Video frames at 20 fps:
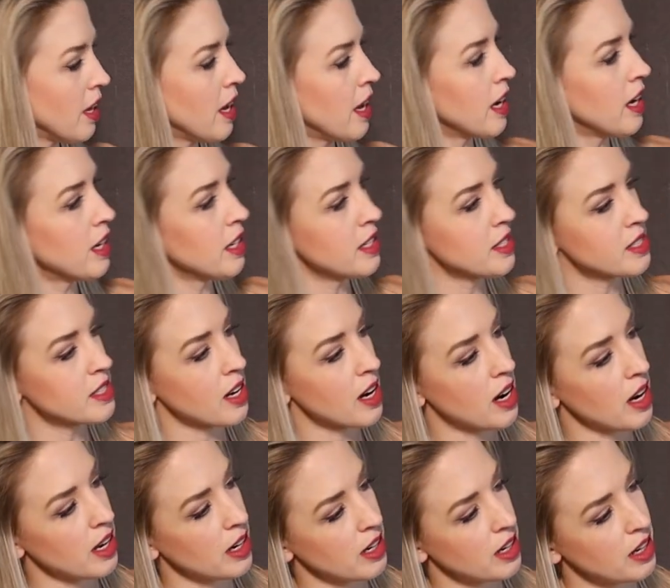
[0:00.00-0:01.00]
and it's
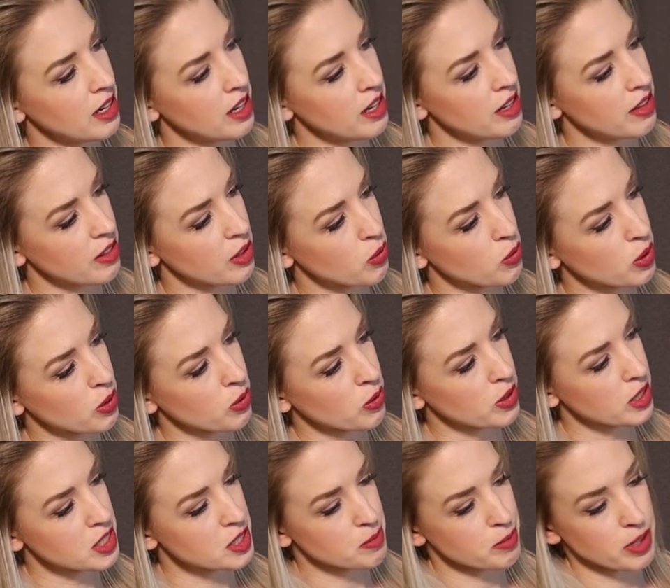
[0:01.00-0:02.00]
got the quick
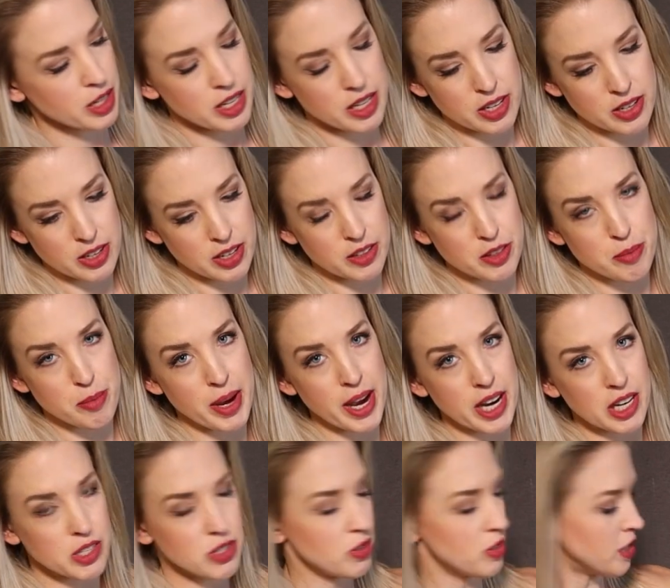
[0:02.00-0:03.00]
release plate here on the
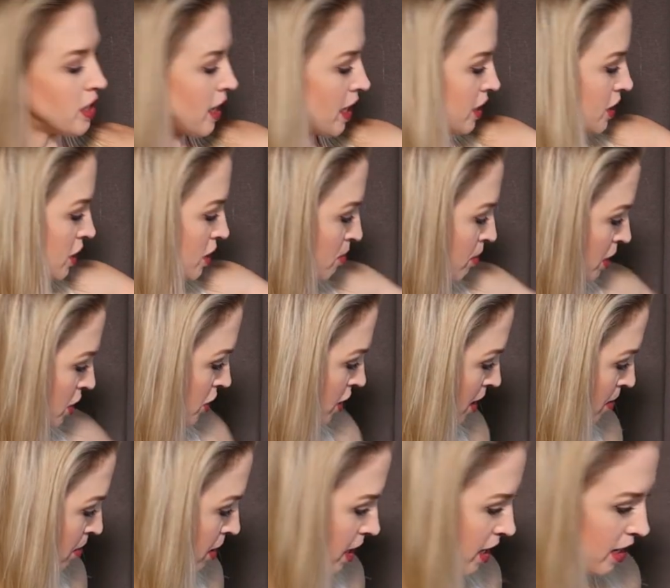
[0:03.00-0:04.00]
back to attach to my
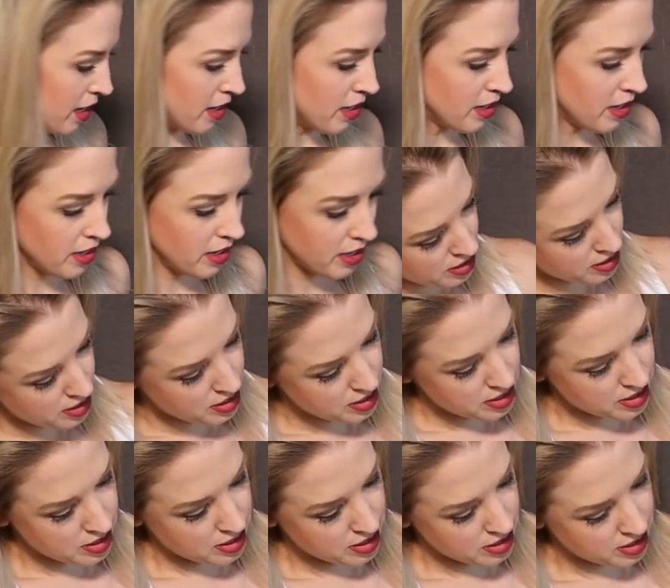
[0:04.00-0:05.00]
tripod.
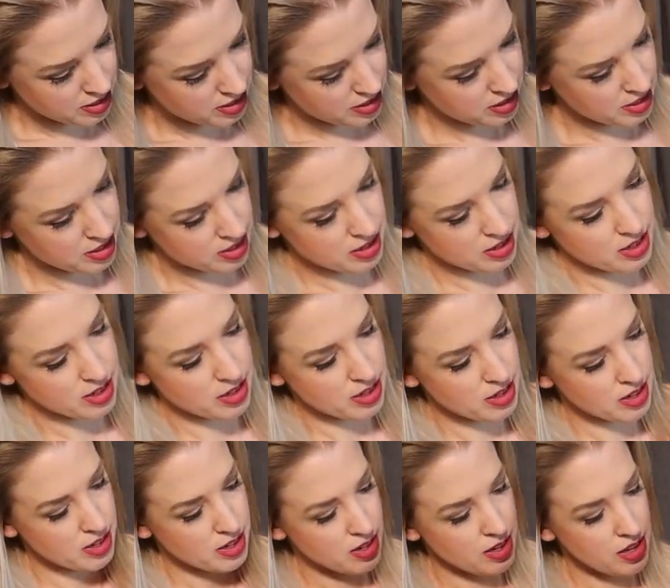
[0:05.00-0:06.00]

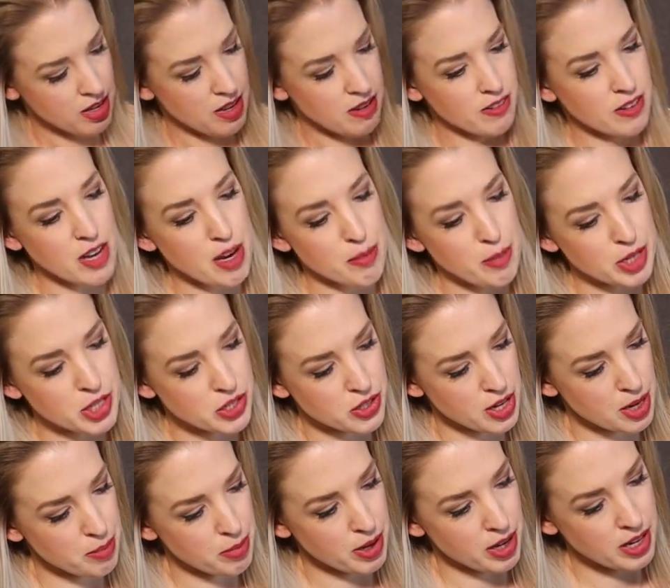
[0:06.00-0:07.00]
I've got my
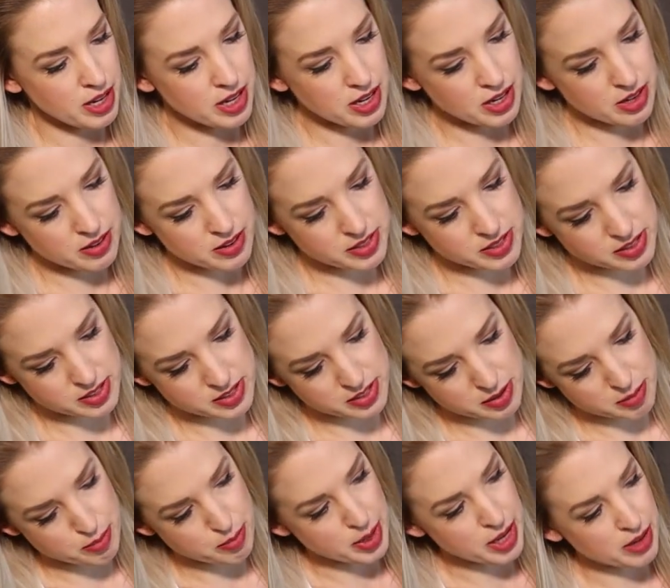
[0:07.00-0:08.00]
tripod here. This is
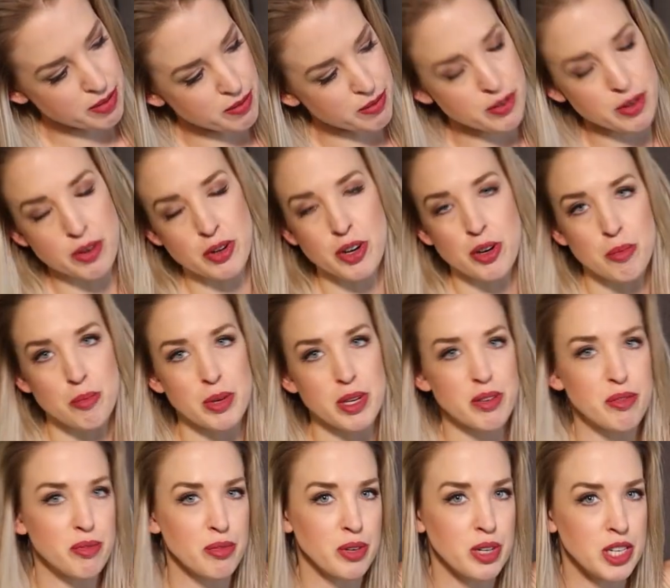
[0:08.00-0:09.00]
a Manfrotto
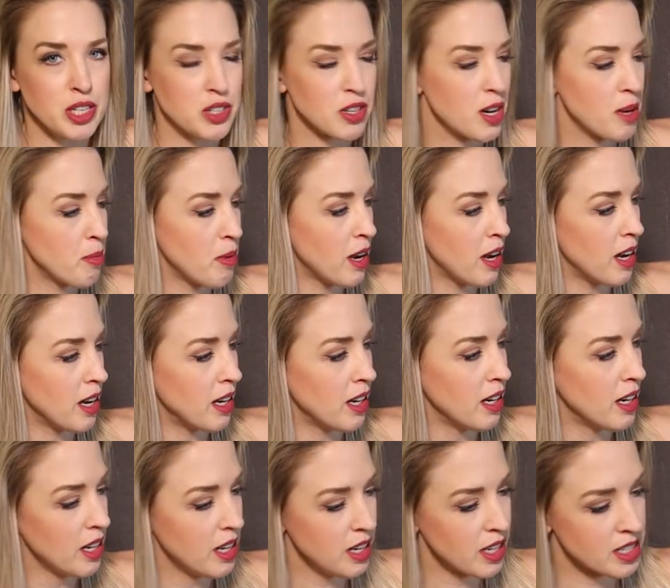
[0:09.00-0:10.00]
Be-Free tripod.
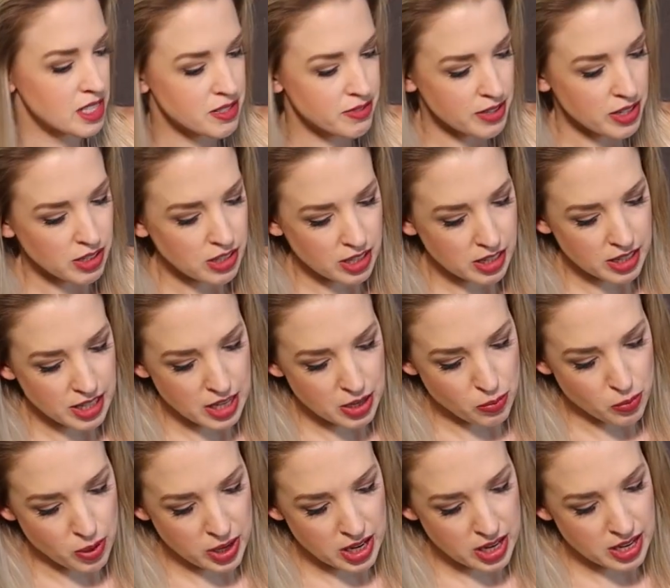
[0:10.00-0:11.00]
It's fairly
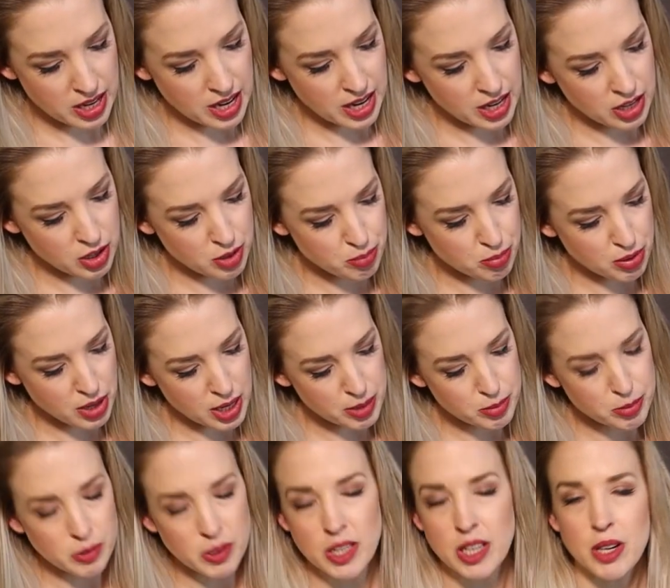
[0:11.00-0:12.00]
lightweight. I could
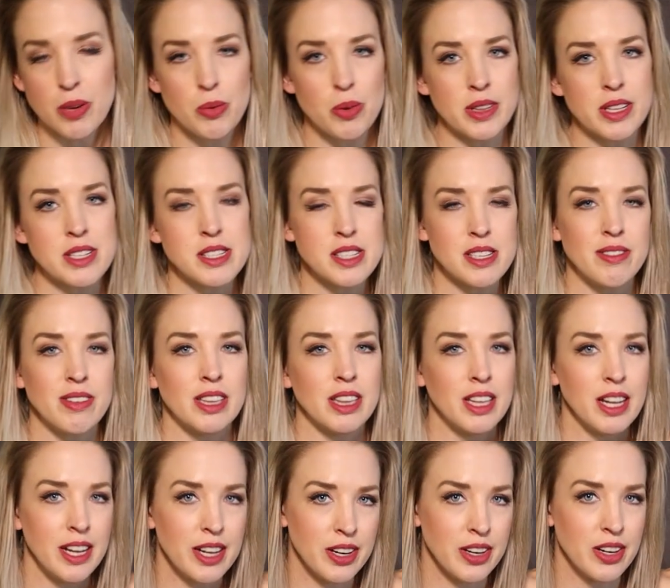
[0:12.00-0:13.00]
probably get one that's
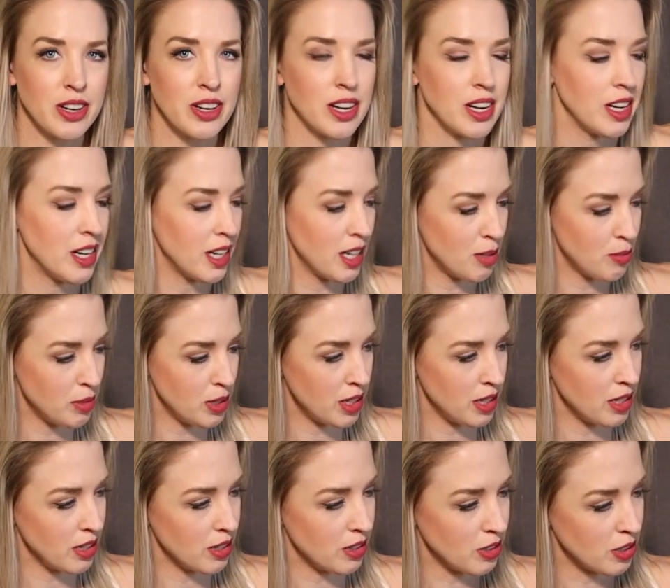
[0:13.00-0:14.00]
even lighter and I'd
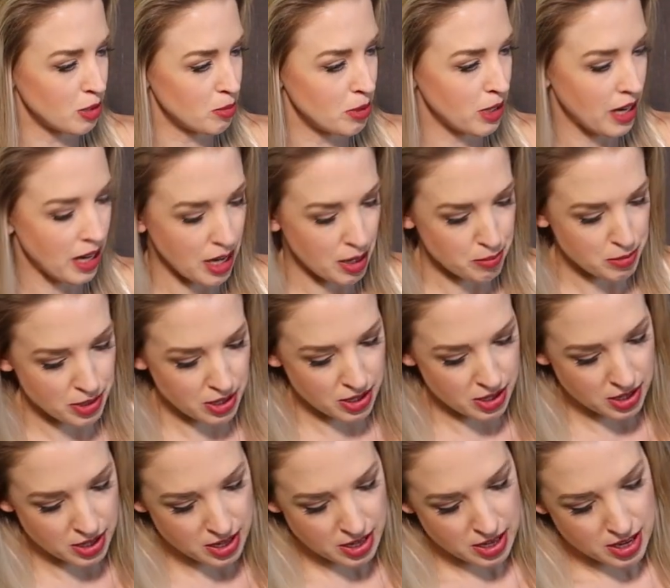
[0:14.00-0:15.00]
be a little bit
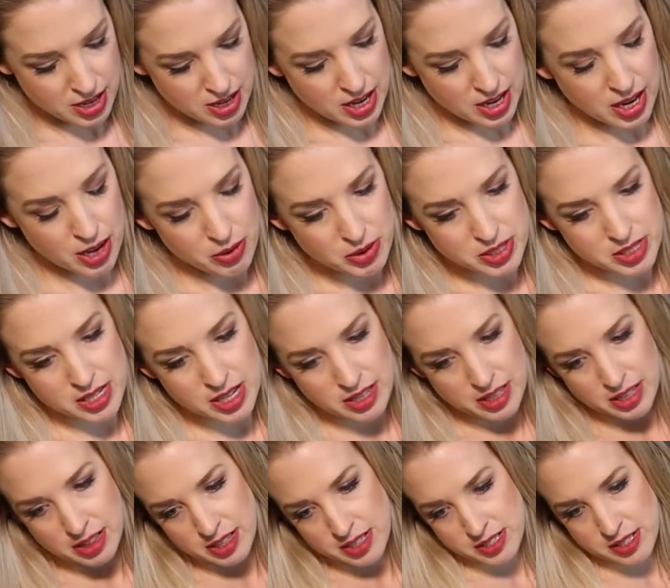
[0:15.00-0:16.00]
happier. I would say
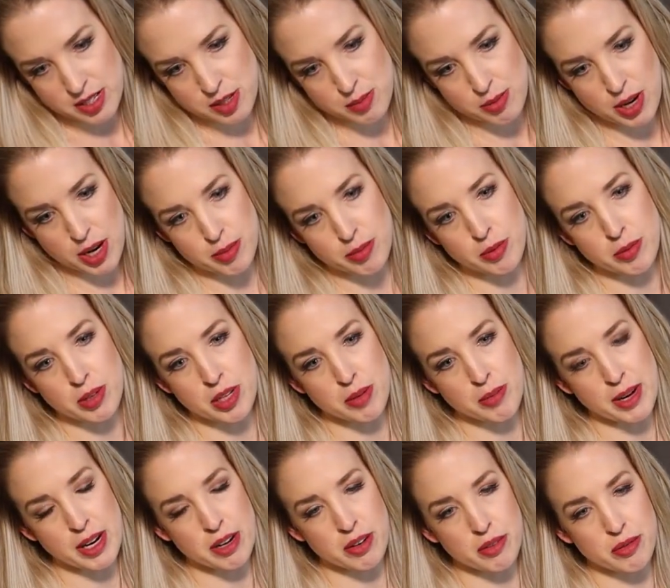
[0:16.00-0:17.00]
that this is probably
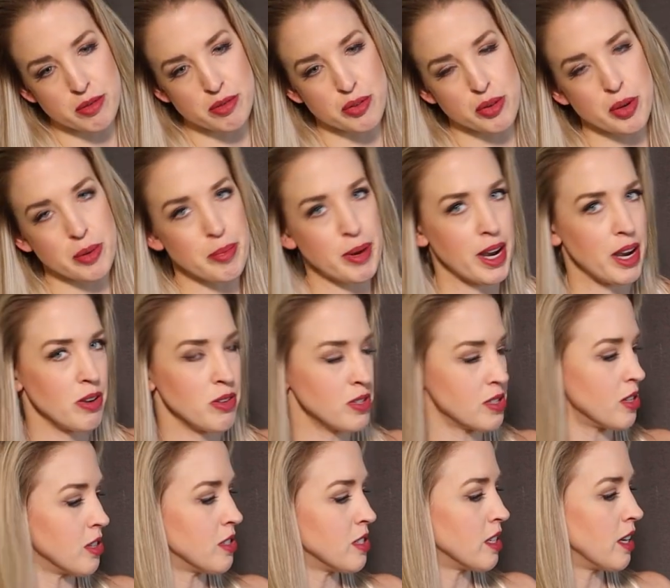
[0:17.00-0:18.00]
about 4
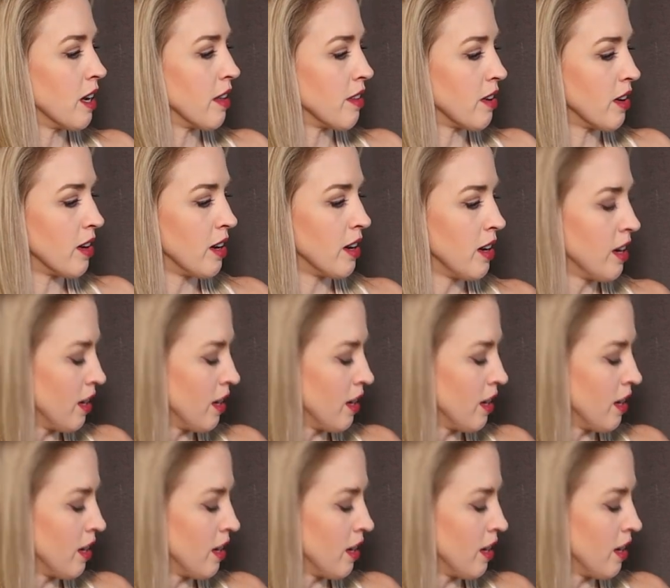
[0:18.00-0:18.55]
pounds altogether.